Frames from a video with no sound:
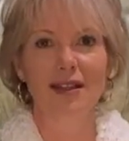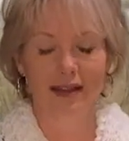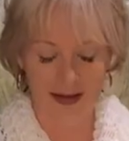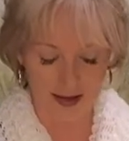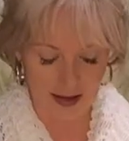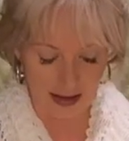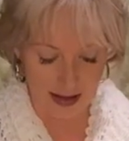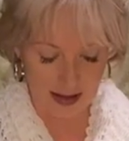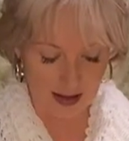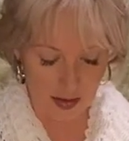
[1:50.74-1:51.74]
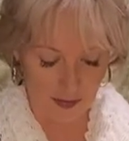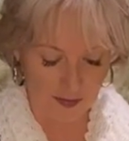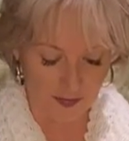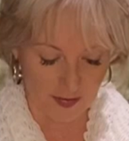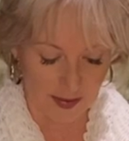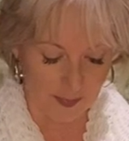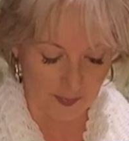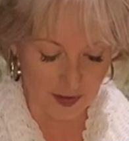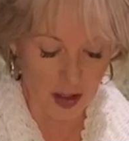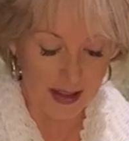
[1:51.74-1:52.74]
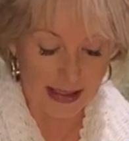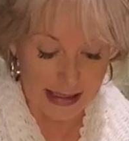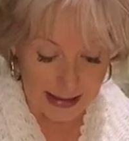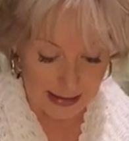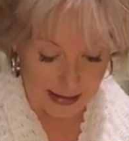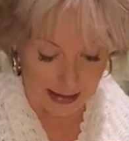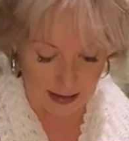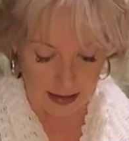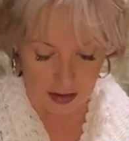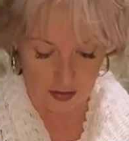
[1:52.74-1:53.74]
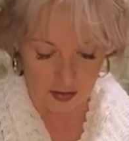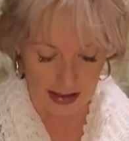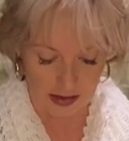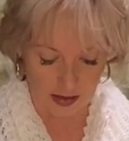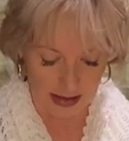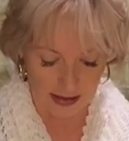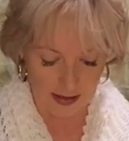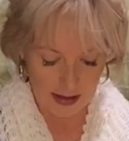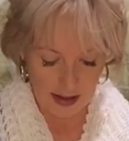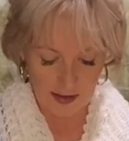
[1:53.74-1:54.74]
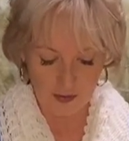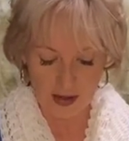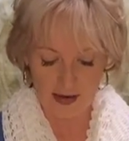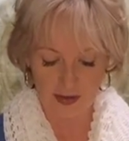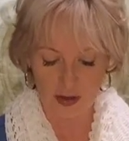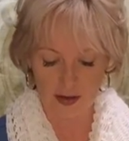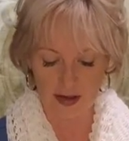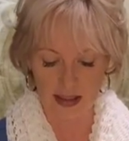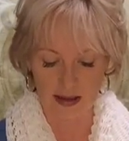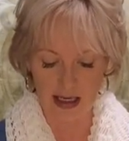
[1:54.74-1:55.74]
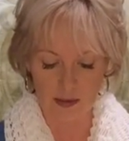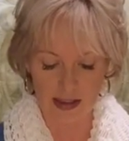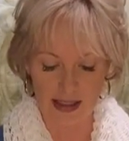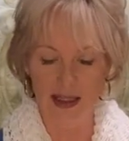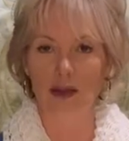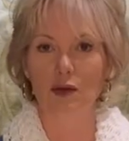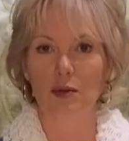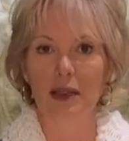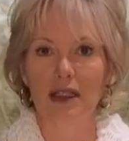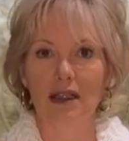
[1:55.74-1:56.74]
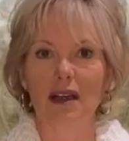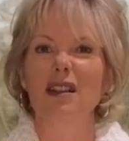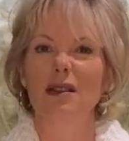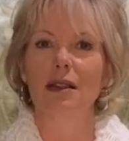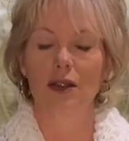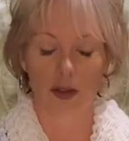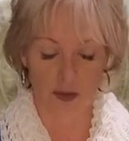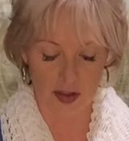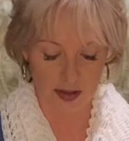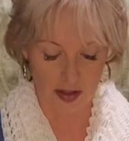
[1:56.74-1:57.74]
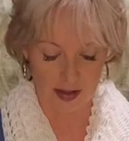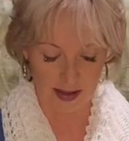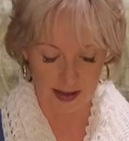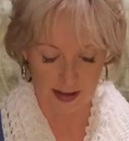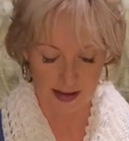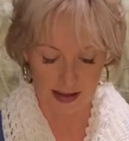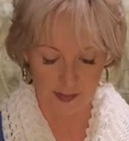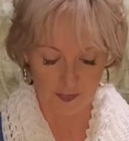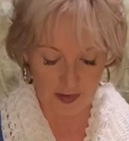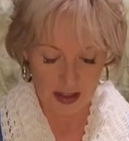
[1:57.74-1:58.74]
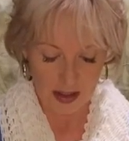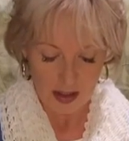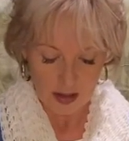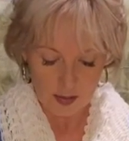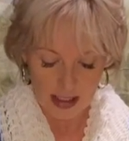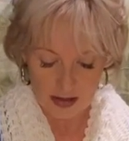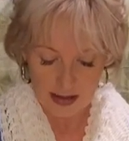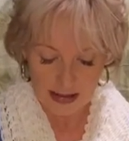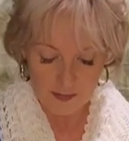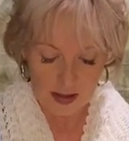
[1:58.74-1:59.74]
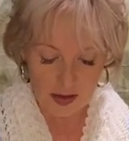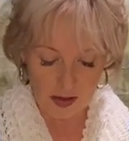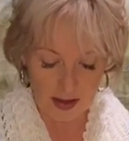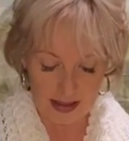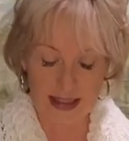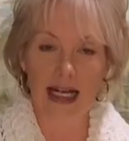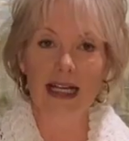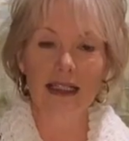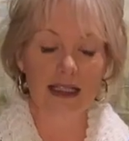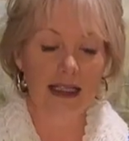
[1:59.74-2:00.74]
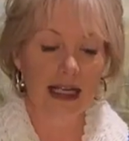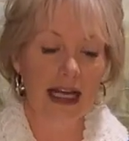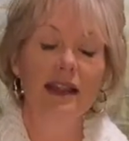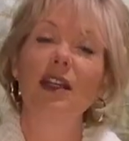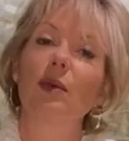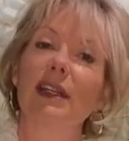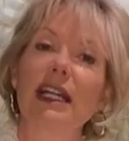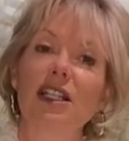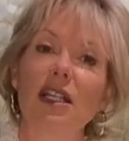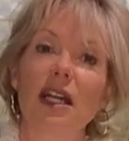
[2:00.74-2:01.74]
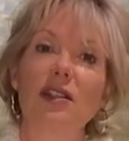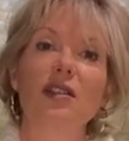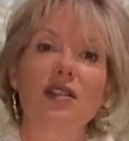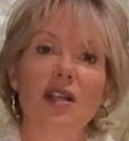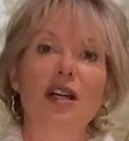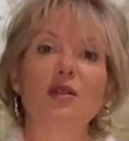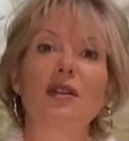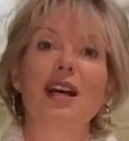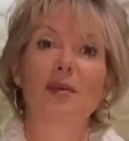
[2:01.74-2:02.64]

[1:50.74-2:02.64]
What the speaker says: the sort of consistency that you're trying to get. If you have a look there, I would say that would be a hummus consistency. So we're going to leave this to the side, and then we're actually going to start with